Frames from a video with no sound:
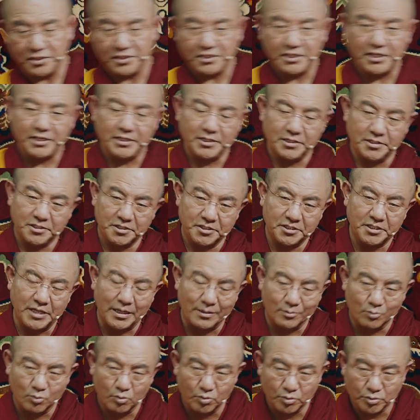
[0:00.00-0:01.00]
I think
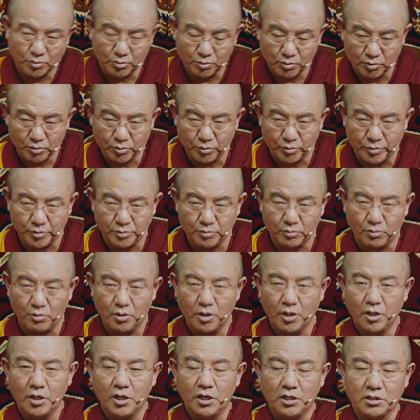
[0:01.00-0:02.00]
it was included
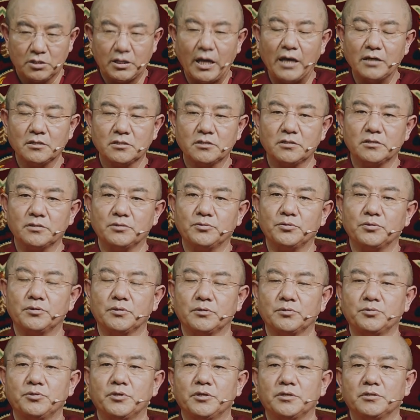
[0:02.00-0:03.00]
in the
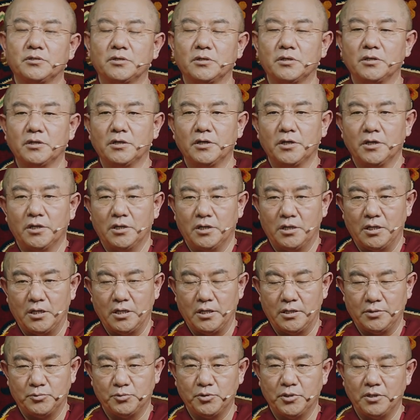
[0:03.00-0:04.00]
autobiography. Uh, in the
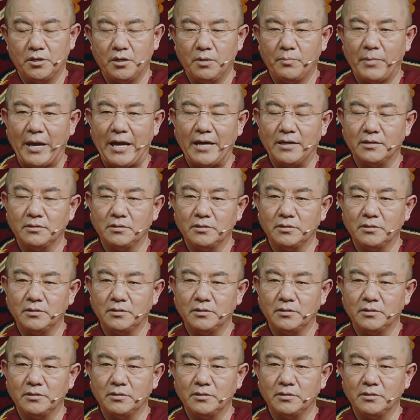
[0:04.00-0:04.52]
biography.